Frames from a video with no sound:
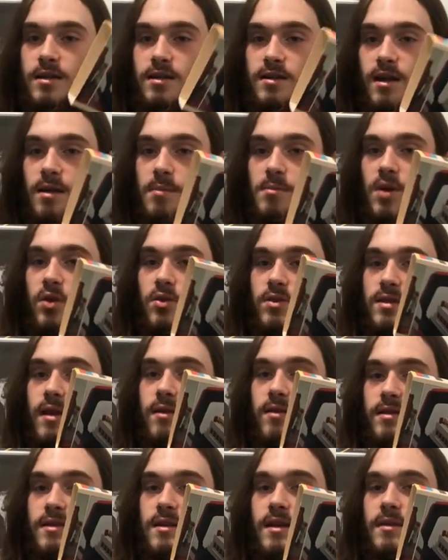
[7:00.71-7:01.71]
I say most, I
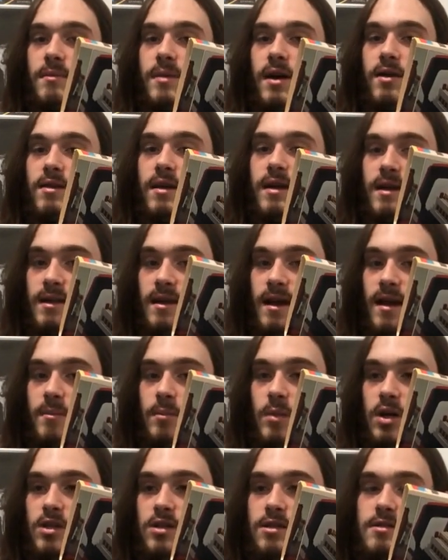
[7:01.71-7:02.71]
want to say about like that
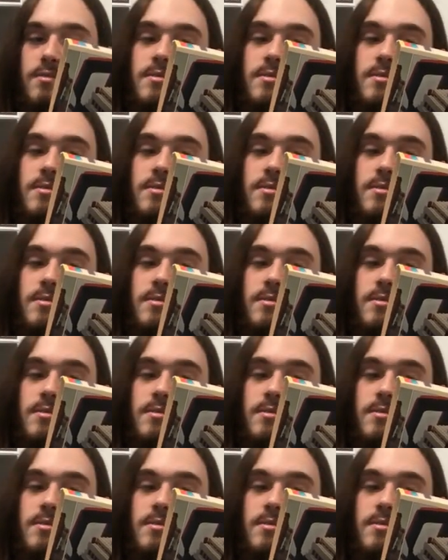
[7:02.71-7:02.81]
much is